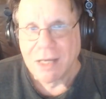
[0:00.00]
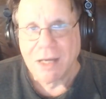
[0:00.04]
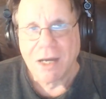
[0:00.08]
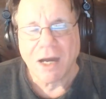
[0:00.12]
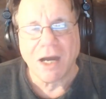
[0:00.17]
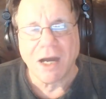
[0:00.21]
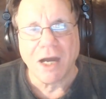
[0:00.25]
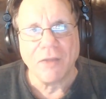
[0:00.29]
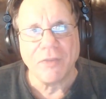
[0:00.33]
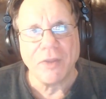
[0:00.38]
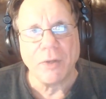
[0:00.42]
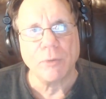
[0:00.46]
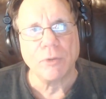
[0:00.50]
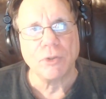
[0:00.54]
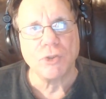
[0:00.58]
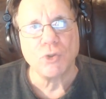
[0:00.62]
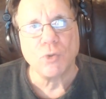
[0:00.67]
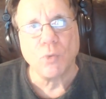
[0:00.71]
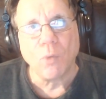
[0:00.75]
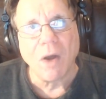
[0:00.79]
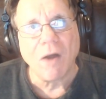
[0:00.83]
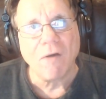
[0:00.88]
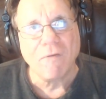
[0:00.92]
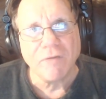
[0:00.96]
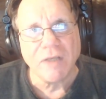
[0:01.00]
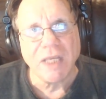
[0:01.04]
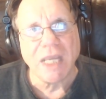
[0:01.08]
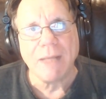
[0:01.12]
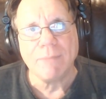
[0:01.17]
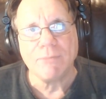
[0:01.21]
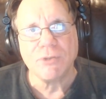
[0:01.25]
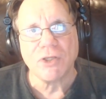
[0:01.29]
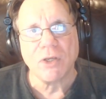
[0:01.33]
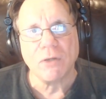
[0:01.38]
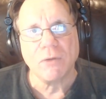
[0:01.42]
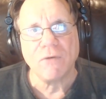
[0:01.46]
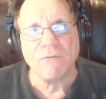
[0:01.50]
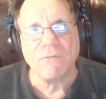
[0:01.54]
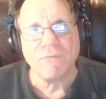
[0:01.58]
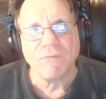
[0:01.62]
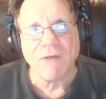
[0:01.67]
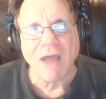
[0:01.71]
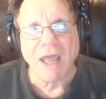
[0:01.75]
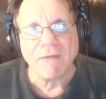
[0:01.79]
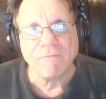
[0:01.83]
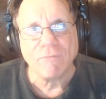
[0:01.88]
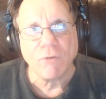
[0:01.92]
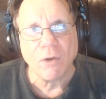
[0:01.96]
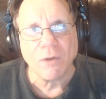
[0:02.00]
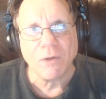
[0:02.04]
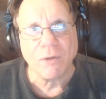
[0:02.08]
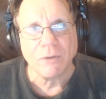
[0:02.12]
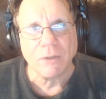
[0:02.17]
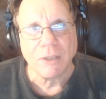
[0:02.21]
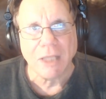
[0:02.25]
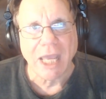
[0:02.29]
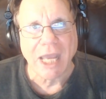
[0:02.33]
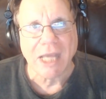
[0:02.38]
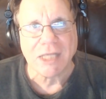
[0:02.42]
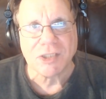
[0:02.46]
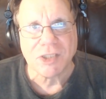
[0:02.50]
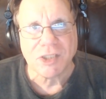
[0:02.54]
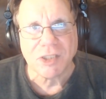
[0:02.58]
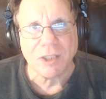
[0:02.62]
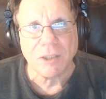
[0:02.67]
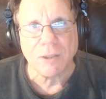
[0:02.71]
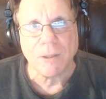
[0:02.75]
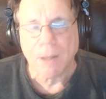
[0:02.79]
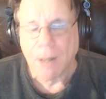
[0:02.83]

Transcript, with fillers: They were 12 games under 500 last year.